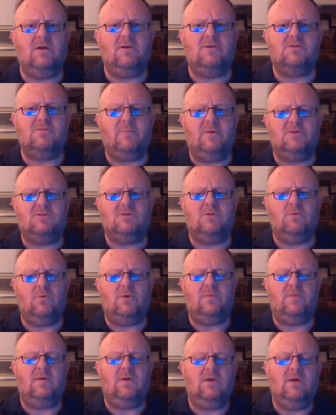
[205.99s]
especially
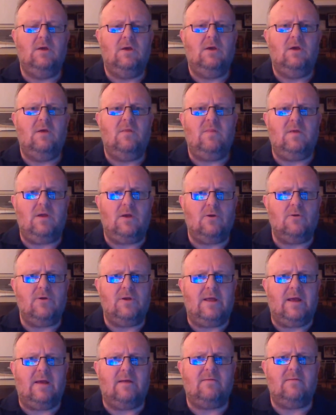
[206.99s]
with the
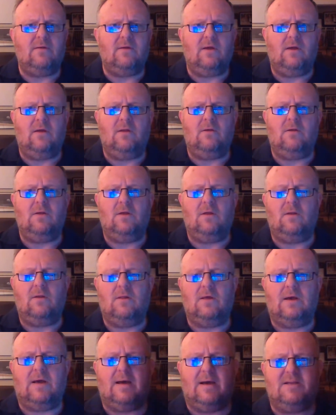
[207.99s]
internet and
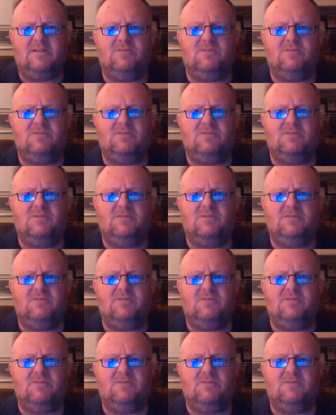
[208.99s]
the high